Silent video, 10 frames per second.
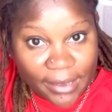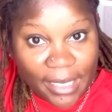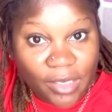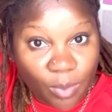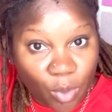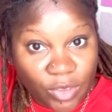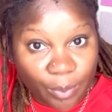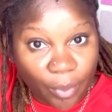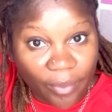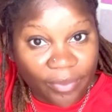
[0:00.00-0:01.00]
That's the most
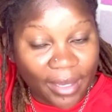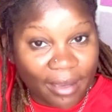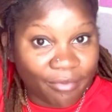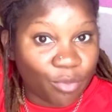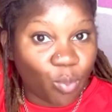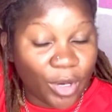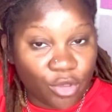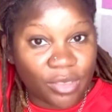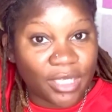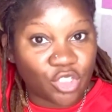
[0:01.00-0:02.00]
important thing. If what you
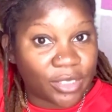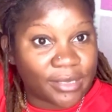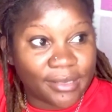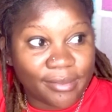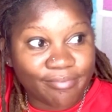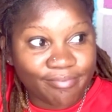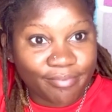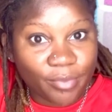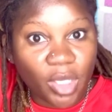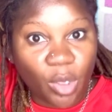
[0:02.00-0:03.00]
did just
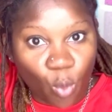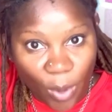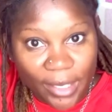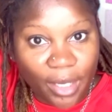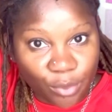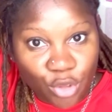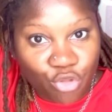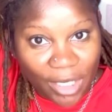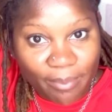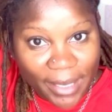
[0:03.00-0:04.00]
went down the
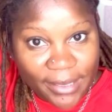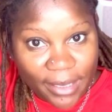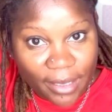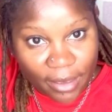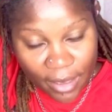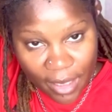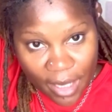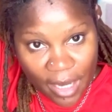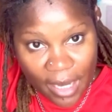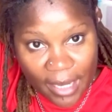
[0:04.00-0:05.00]
drain, basically,
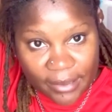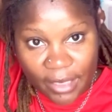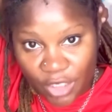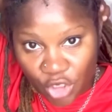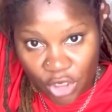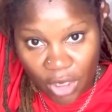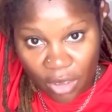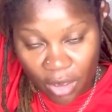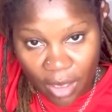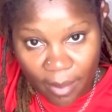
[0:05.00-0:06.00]
because then it's just
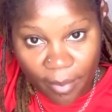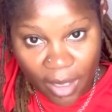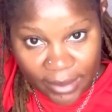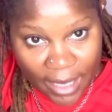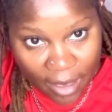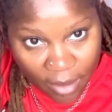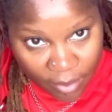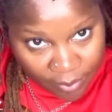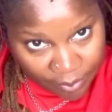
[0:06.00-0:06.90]
gonna unravel.